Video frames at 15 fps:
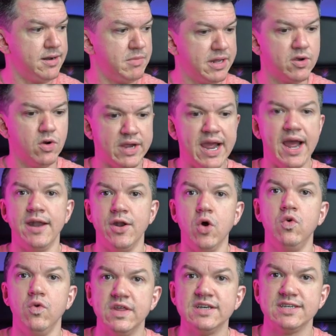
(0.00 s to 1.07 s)
I'm like, okay, I know
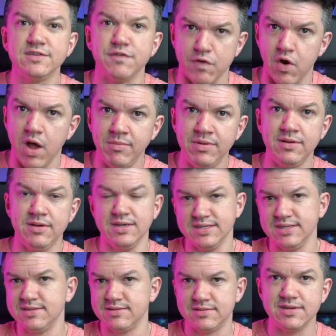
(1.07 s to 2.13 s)
who this is from
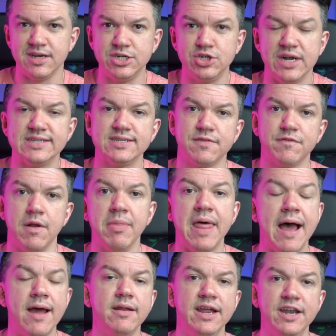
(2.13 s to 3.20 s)
because it's addressed from
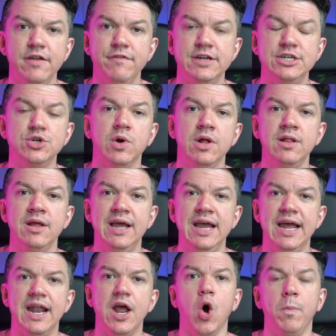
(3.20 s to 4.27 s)
that individual.
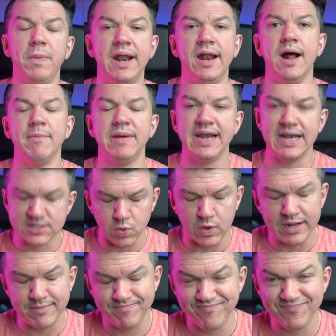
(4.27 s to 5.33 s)
And I open it up and guess
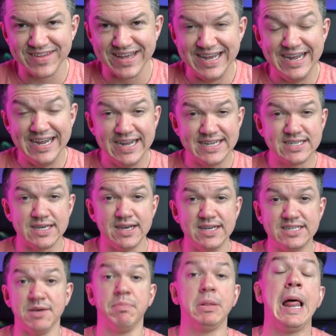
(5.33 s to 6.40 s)
what? It's a,
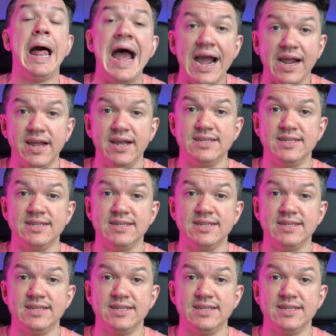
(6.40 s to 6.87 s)
it's a plaque.